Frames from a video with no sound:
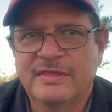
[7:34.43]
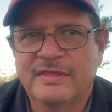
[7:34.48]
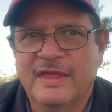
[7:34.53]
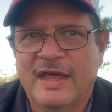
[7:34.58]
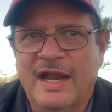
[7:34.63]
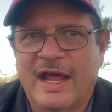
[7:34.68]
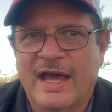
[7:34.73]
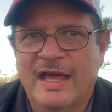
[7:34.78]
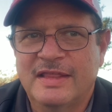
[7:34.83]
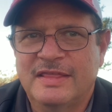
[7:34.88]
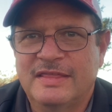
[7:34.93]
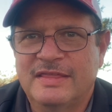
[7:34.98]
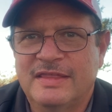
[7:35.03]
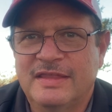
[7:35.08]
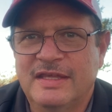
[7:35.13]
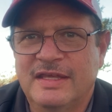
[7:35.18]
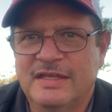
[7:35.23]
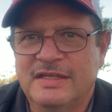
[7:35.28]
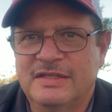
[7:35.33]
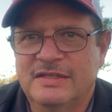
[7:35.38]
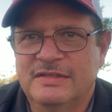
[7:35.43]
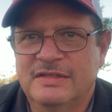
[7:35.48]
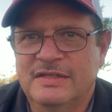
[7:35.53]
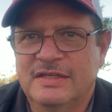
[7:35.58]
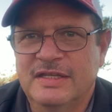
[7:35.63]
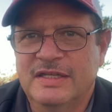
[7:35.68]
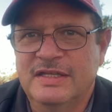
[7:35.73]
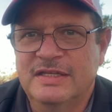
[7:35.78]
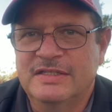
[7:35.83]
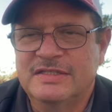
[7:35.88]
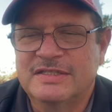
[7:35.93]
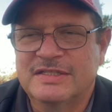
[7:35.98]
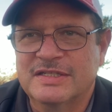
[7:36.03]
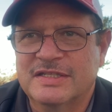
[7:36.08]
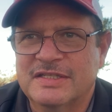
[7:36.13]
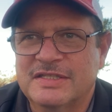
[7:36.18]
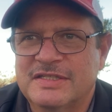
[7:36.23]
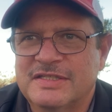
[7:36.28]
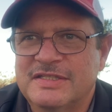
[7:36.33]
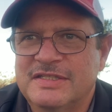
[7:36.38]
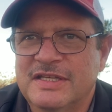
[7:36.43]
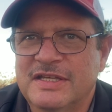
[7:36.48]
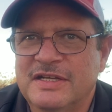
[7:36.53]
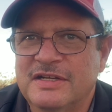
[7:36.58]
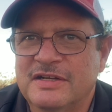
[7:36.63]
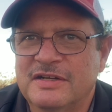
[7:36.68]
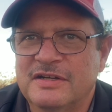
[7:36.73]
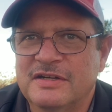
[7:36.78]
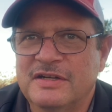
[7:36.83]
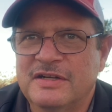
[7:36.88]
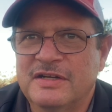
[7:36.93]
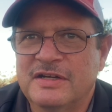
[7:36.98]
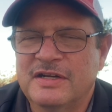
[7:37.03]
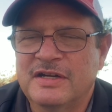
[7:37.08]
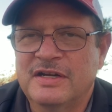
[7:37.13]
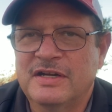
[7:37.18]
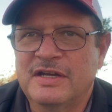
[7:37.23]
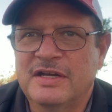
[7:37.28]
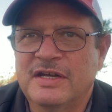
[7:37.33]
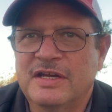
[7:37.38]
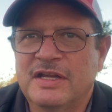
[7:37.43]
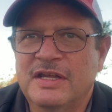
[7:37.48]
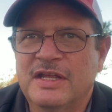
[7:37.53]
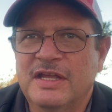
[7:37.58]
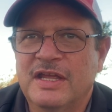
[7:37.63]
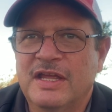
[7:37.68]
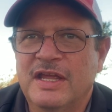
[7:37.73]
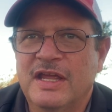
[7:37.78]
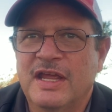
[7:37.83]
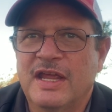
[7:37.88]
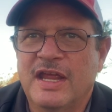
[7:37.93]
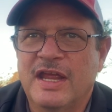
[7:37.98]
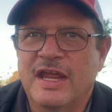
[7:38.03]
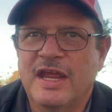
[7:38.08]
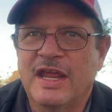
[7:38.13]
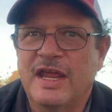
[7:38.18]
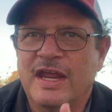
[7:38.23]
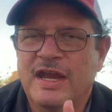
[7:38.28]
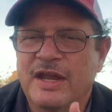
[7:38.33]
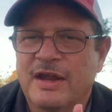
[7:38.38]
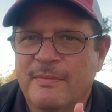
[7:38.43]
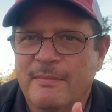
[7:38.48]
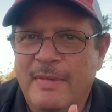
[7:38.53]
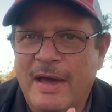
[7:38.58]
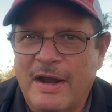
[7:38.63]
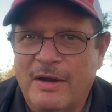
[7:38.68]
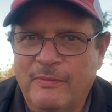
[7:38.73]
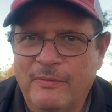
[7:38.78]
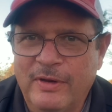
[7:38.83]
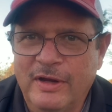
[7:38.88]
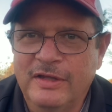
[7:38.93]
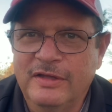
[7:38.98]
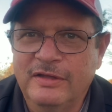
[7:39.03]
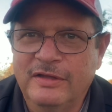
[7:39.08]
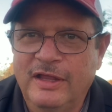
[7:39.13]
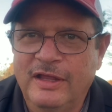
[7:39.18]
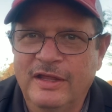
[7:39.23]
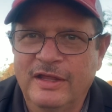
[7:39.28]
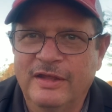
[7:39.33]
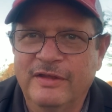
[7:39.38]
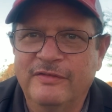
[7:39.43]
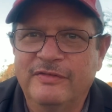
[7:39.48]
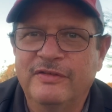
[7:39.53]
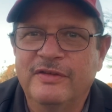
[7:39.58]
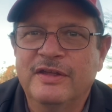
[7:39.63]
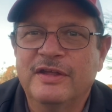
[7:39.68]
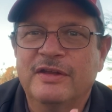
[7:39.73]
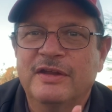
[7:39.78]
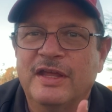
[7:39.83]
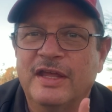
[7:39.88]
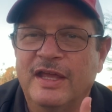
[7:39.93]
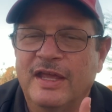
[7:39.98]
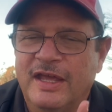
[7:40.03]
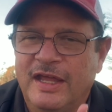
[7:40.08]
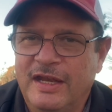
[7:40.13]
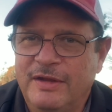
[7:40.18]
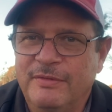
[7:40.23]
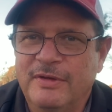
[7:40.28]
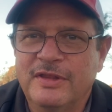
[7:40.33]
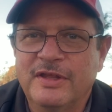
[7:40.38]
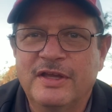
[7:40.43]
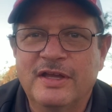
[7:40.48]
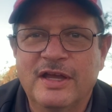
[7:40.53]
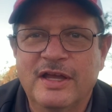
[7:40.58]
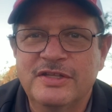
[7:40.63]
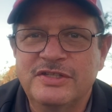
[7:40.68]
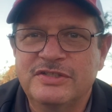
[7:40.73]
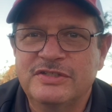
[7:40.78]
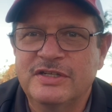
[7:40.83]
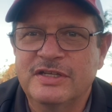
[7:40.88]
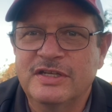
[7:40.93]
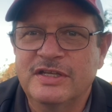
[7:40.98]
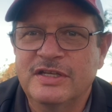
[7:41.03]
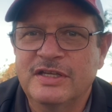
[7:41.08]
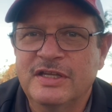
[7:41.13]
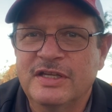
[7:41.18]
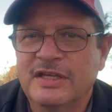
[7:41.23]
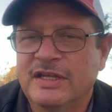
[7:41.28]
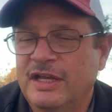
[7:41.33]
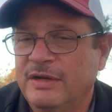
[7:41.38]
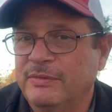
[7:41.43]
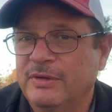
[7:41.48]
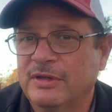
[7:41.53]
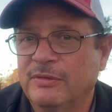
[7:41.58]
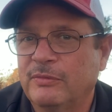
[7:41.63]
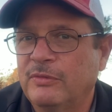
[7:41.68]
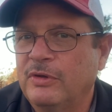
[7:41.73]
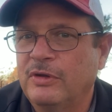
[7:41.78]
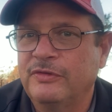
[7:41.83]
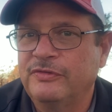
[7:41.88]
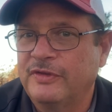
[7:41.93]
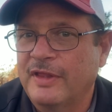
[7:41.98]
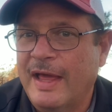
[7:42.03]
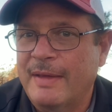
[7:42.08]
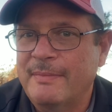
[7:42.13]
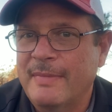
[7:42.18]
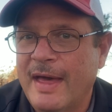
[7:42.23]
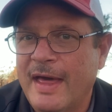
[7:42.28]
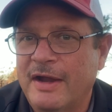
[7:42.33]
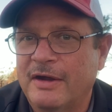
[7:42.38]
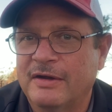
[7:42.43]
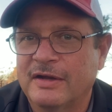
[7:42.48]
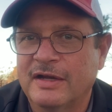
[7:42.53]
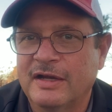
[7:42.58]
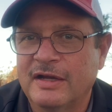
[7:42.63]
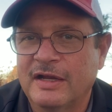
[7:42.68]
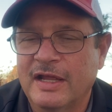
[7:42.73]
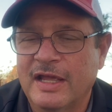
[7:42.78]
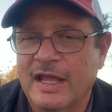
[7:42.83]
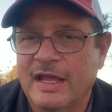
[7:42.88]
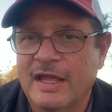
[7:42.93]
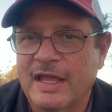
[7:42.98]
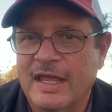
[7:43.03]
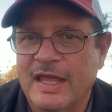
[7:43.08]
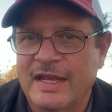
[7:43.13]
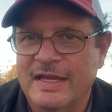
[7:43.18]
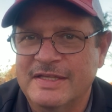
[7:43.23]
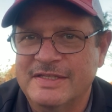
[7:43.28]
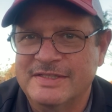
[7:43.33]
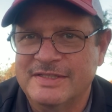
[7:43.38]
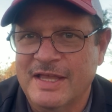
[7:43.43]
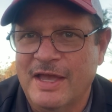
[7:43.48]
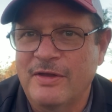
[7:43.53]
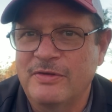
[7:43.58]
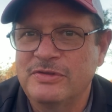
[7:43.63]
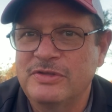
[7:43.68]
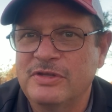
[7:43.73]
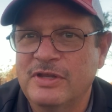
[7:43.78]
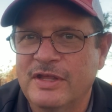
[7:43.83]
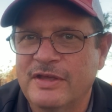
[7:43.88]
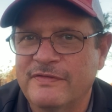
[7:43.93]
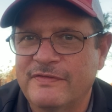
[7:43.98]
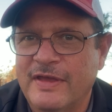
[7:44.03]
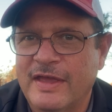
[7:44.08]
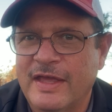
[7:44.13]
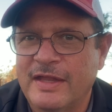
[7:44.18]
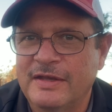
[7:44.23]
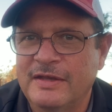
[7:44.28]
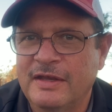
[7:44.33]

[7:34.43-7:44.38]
I think you need to consider, no matter where you live, anywhere in the country, anywhere in the world for that matter, any zone you live in,